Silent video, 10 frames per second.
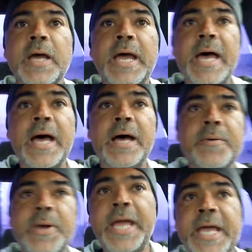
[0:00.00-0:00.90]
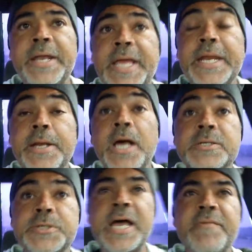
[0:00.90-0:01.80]
uh, um, and it does
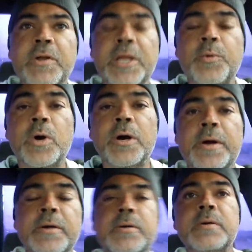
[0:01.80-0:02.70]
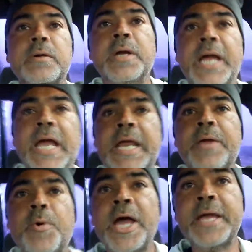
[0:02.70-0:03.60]
definitely work.
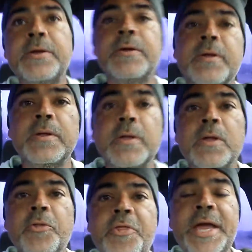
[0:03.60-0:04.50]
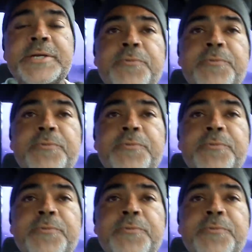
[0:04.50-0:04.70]
Anyway, thanks